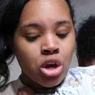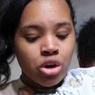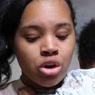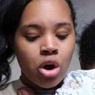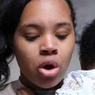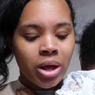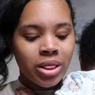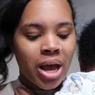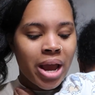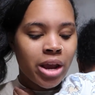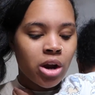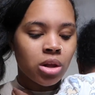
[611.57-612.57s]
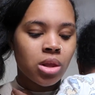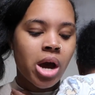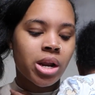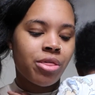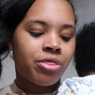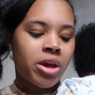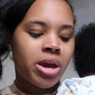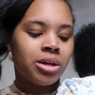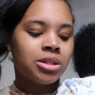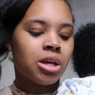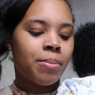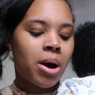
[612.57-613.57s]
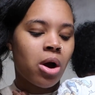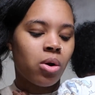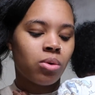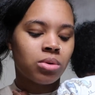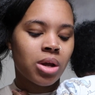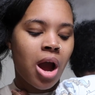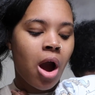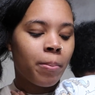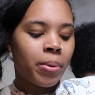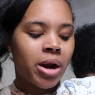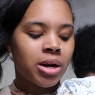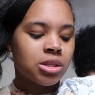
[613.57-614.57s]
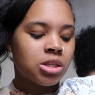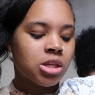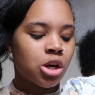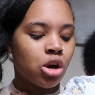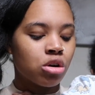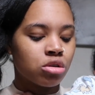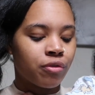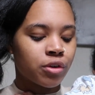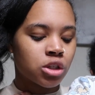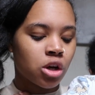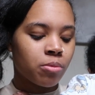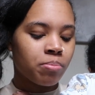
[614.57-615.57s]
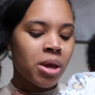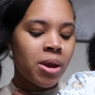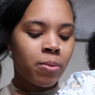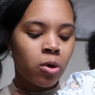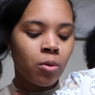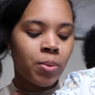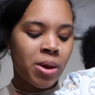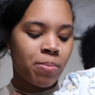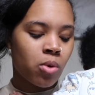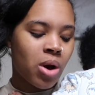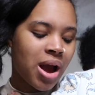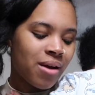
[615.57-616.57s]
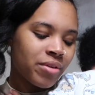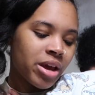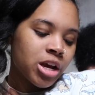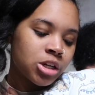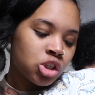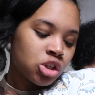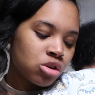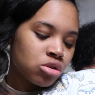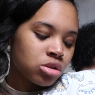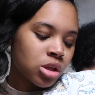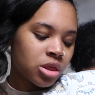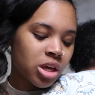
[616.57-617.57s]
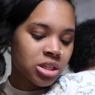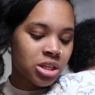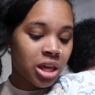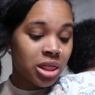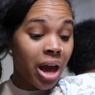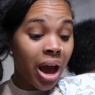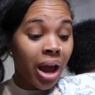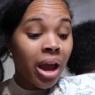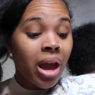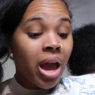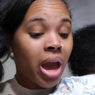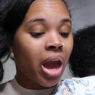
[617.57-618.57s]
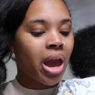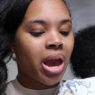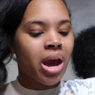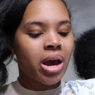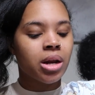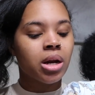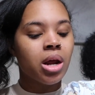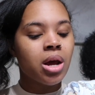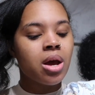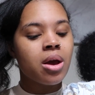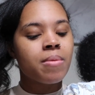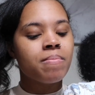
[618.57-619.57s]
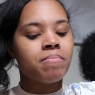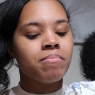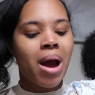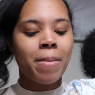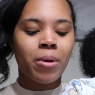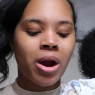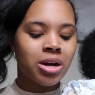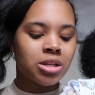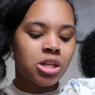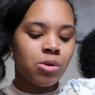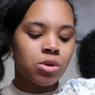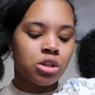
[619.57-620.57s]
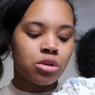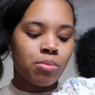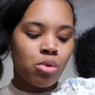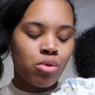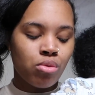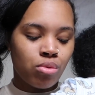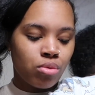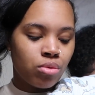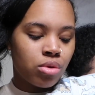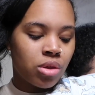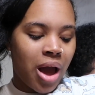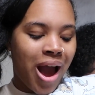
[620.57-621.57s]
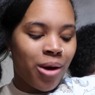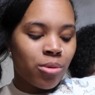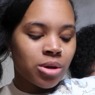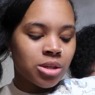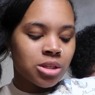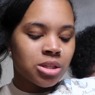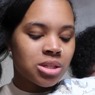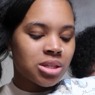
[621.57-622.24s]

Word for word: you know, I, I, hear a lot of things about how pregnancy goes for certain people. People have issues and things like that. And my pregnancy was smooth. I was